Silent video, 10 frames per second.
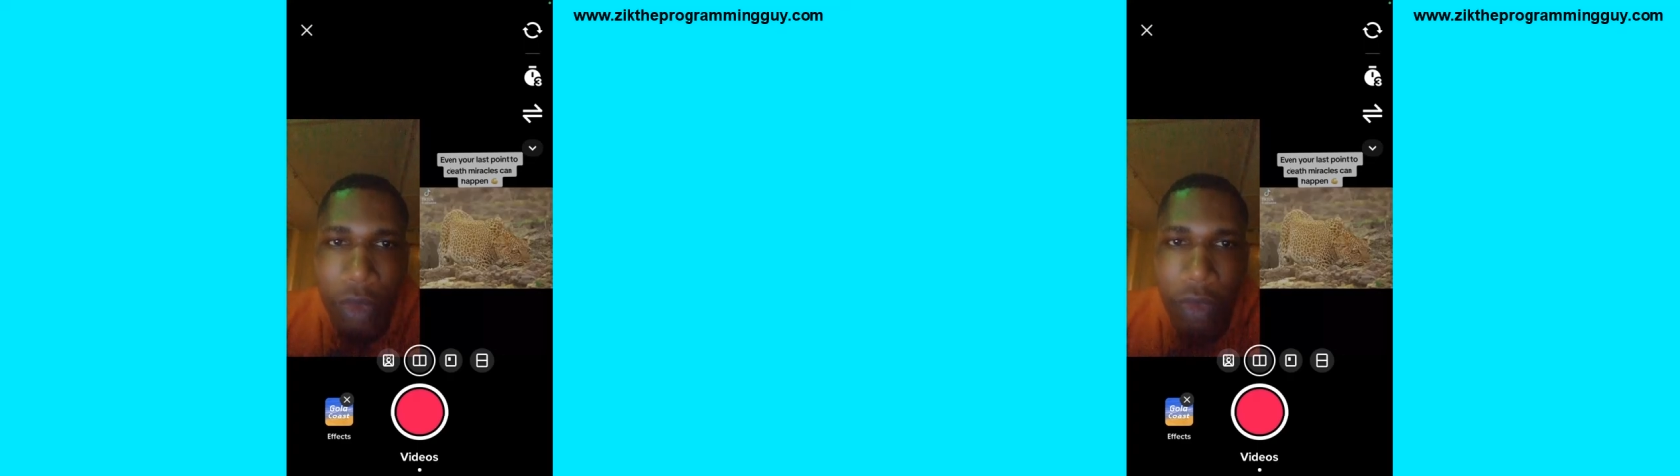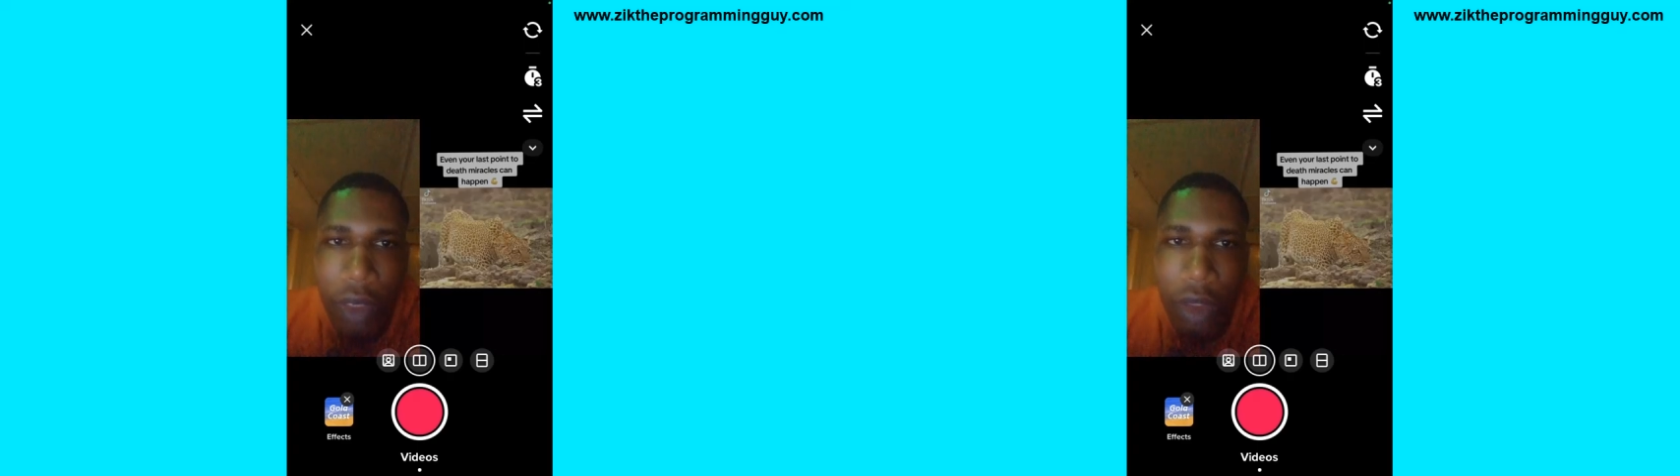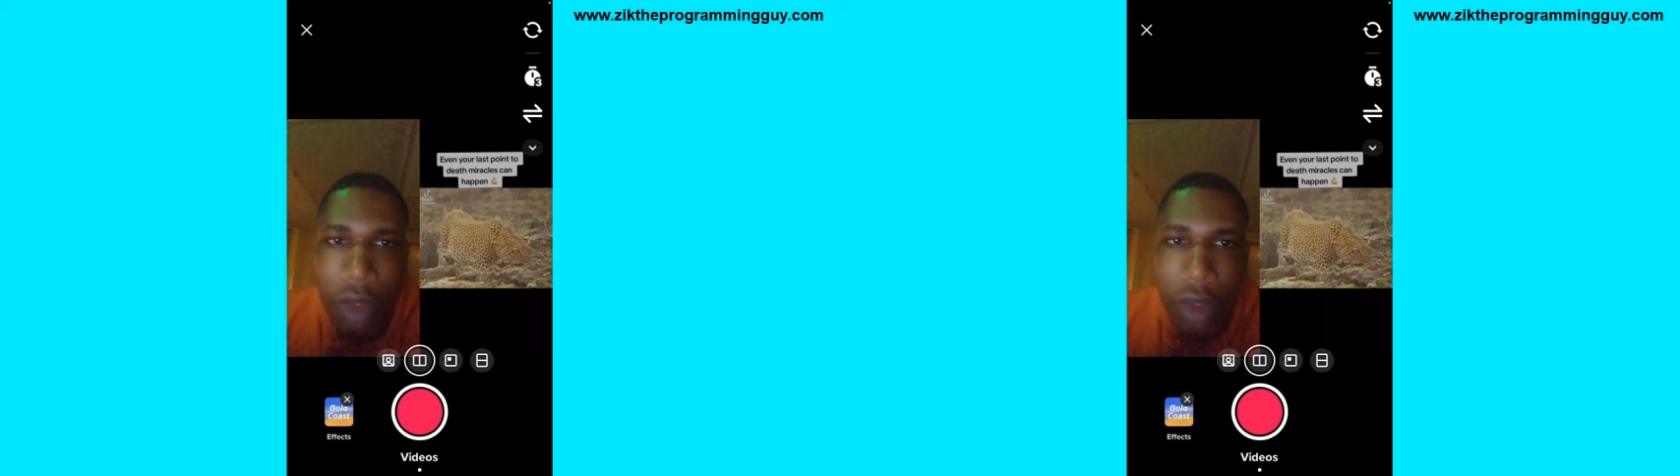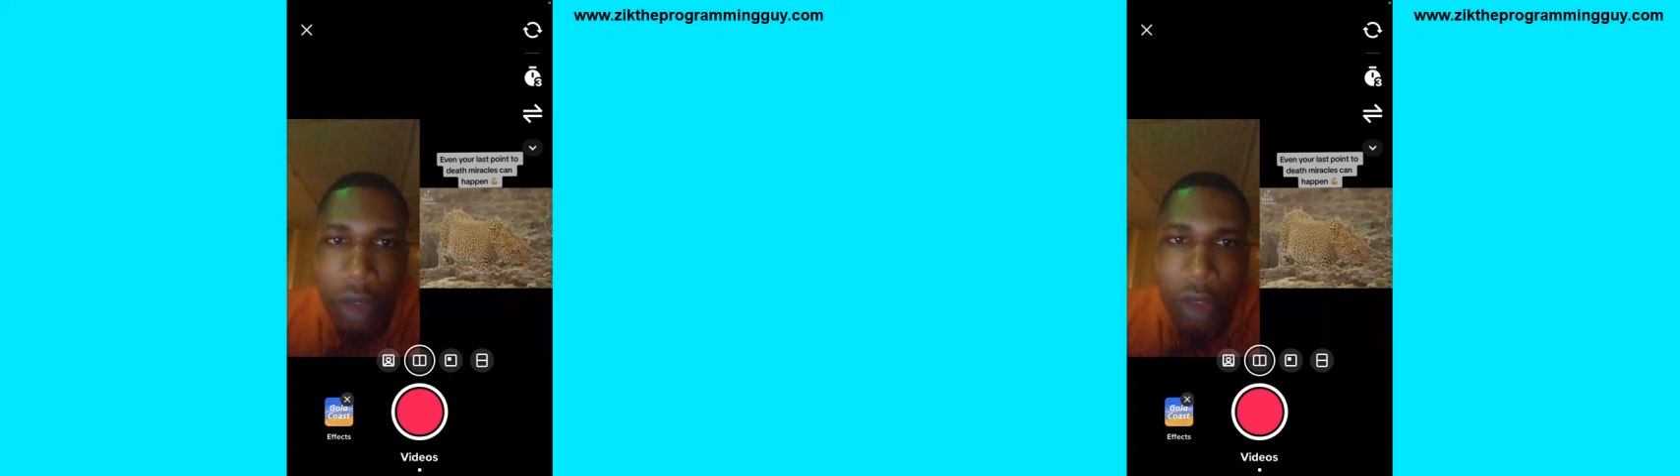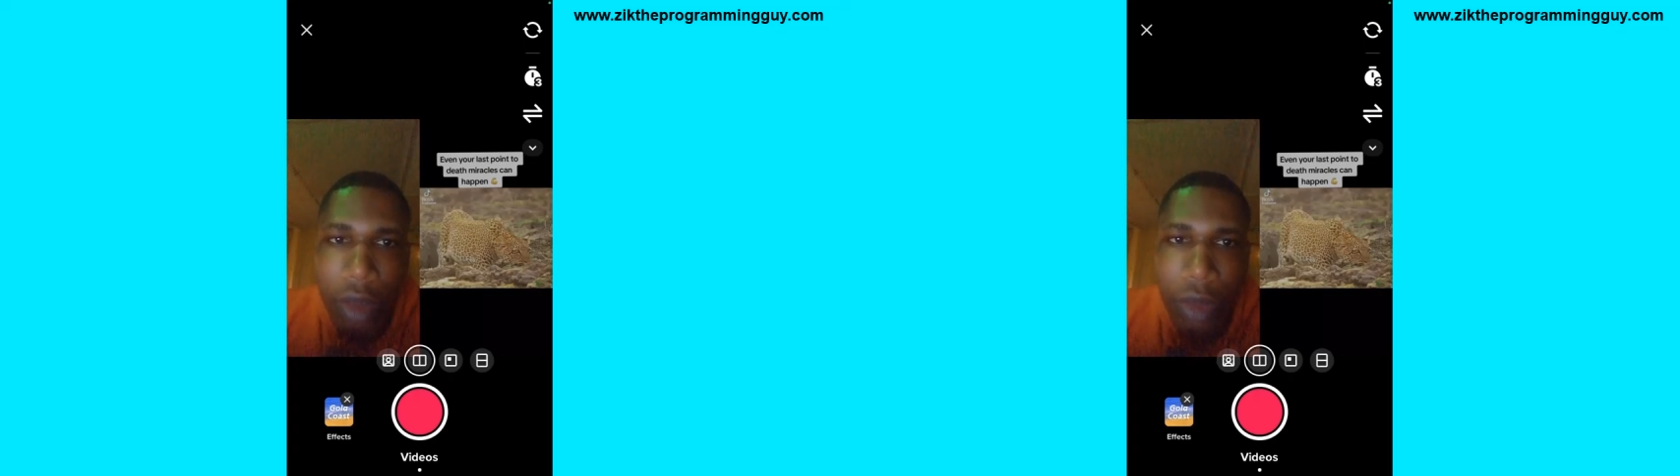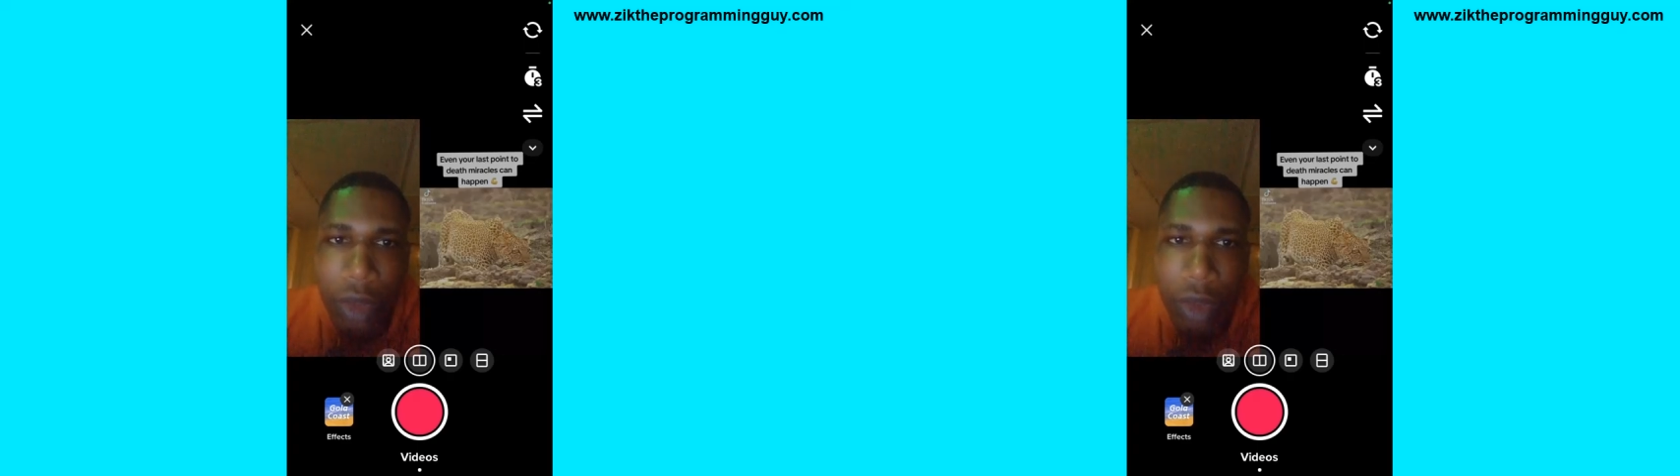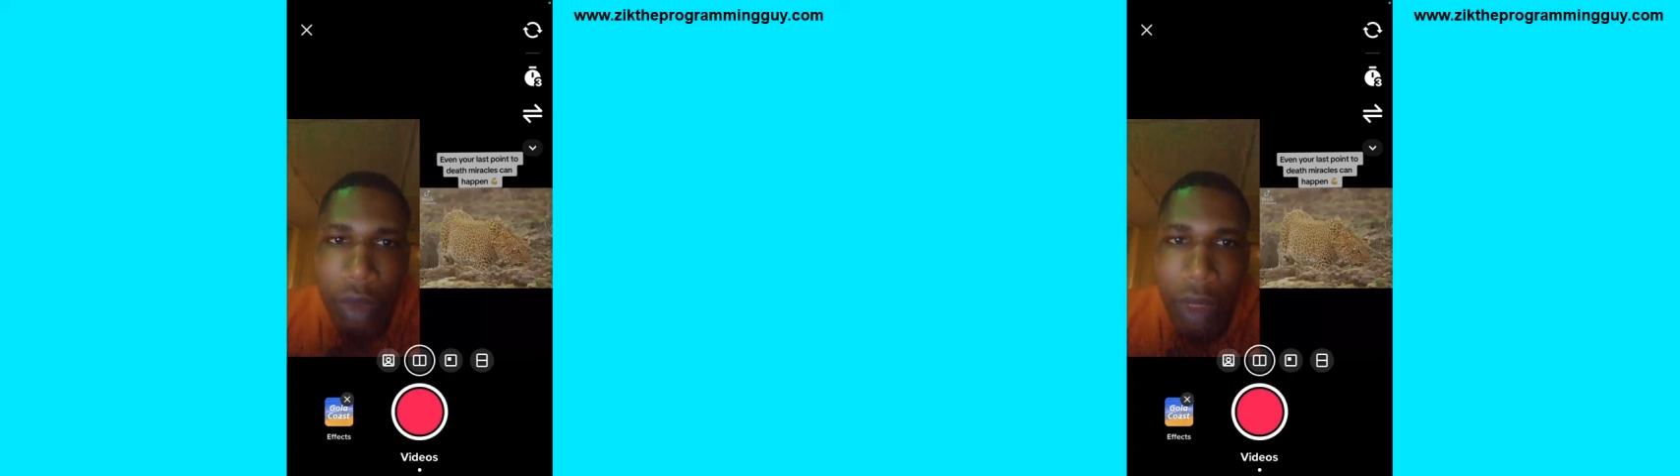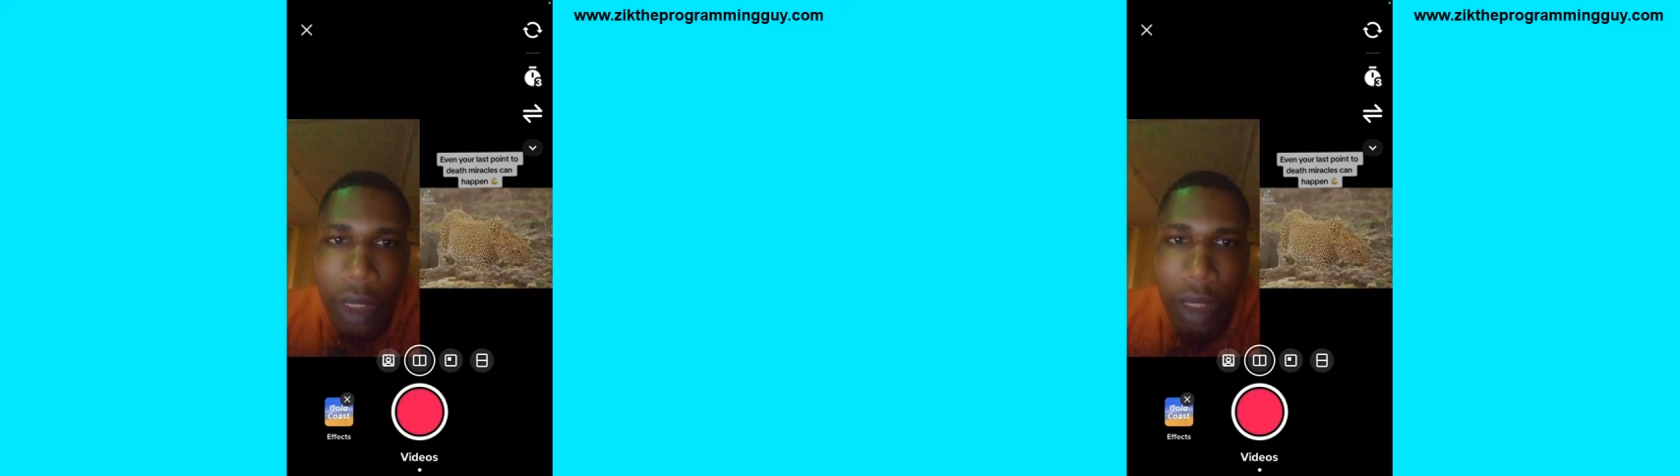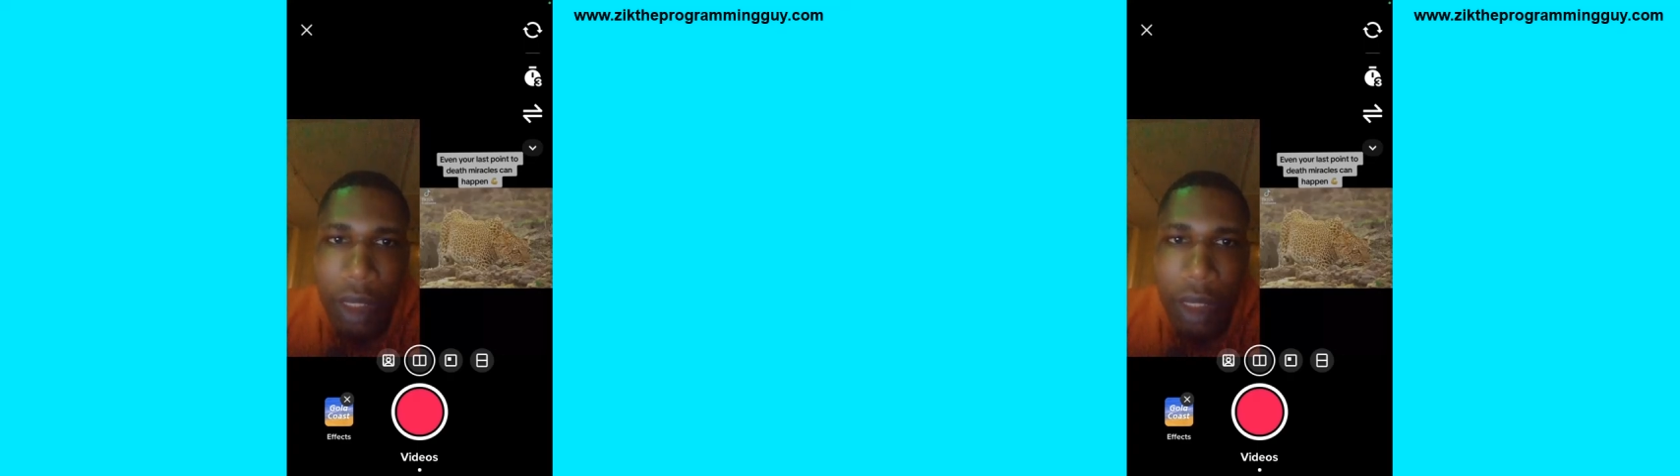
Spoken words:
you find all these options right there.